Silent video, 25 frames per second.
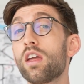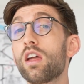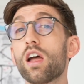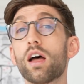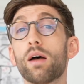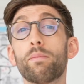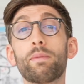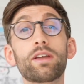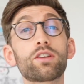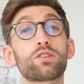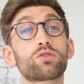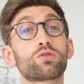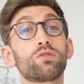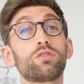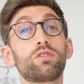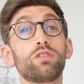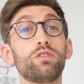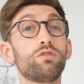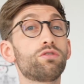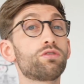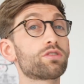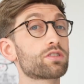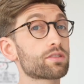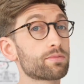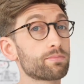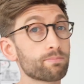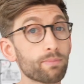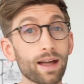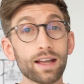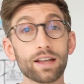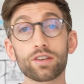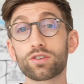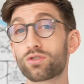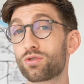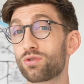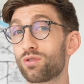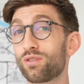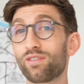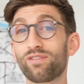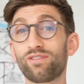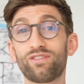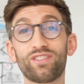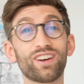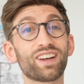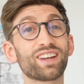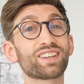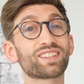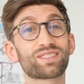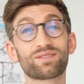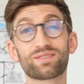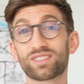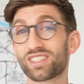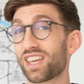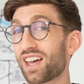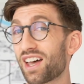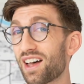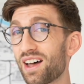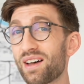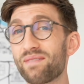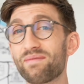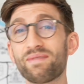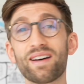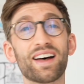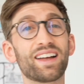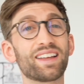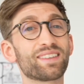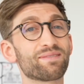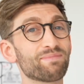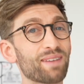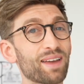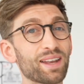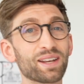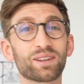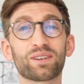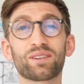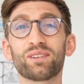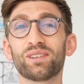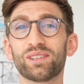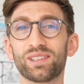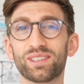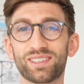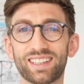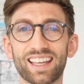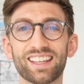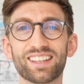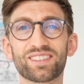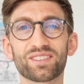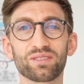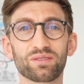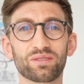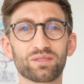and make sure that you smash your first term at medical or dental